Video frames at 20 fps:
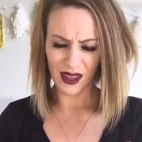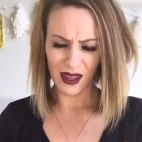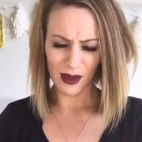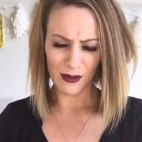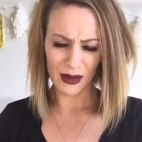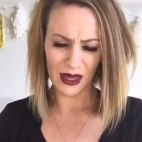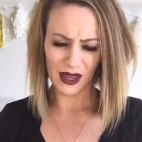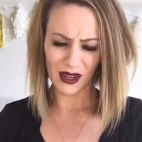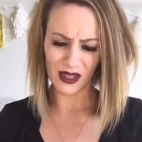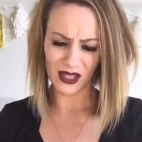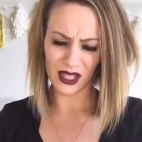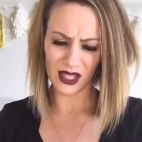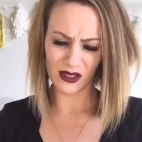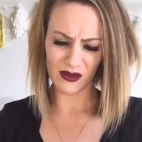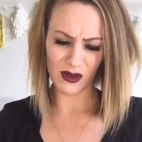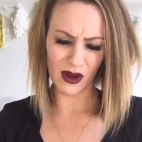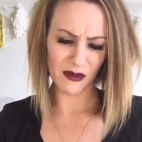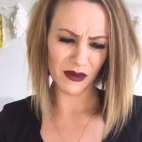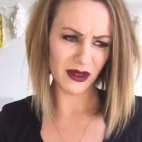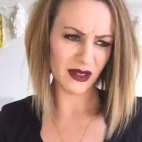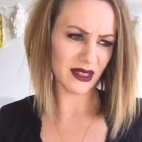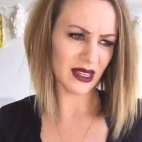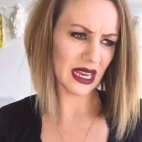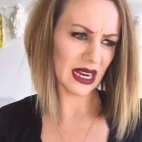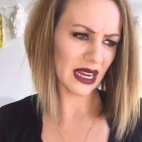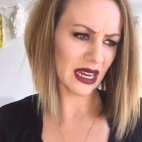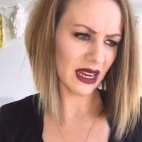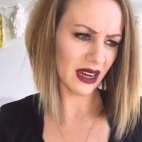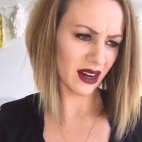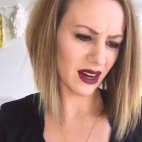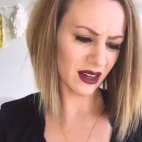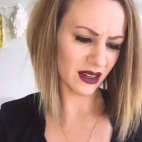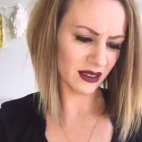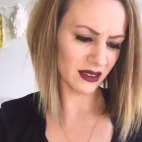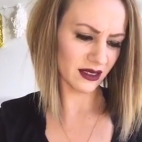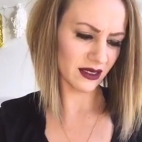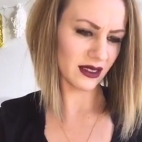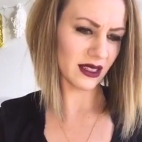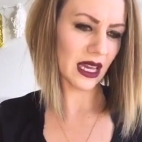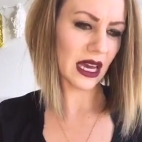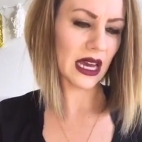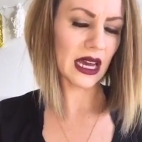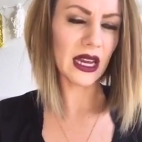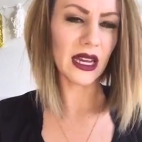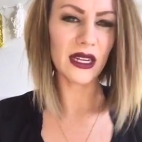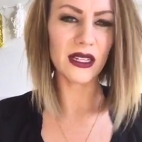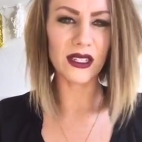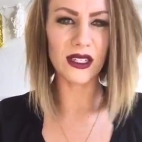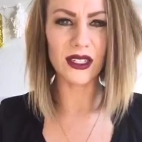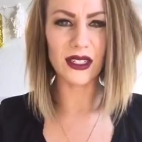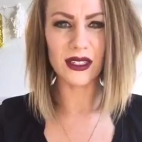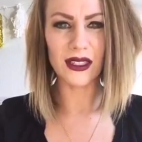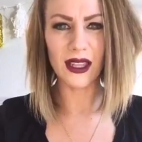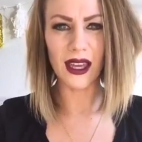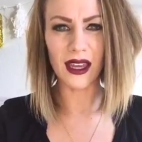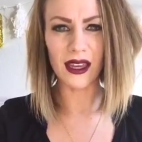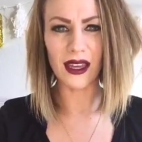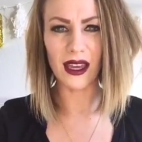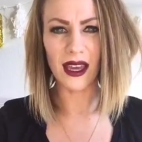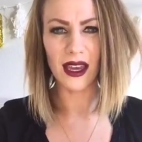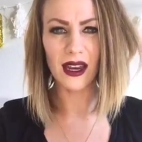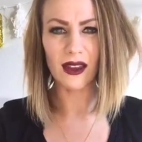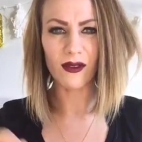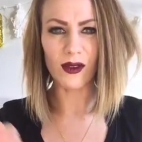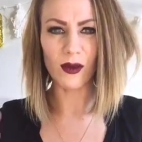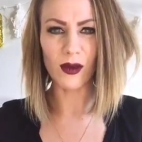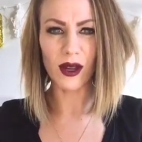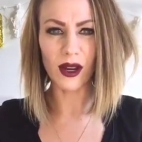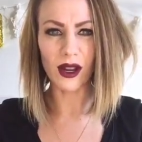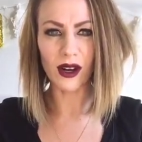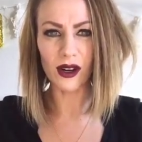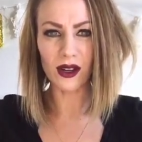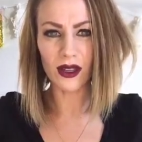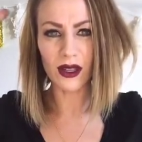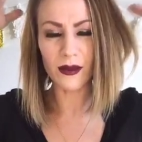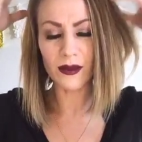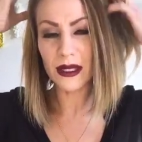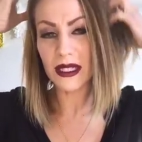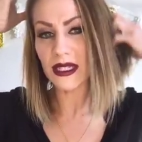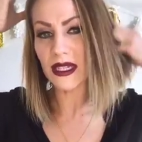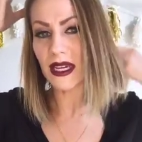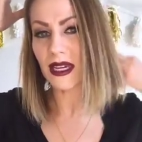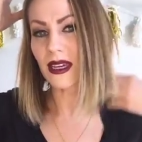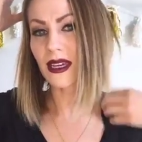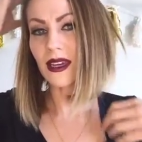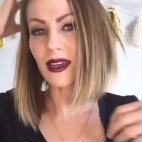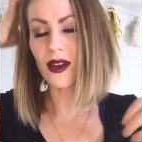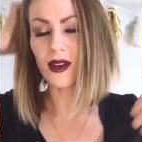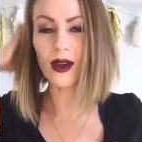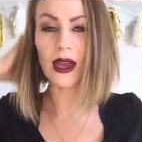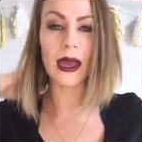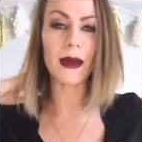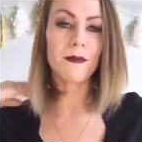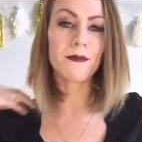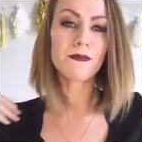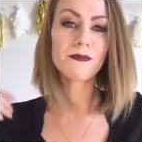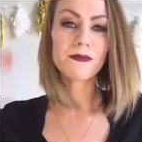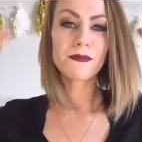I mean, she's representing our line. She's like, can't even put on her lipstick. Okay.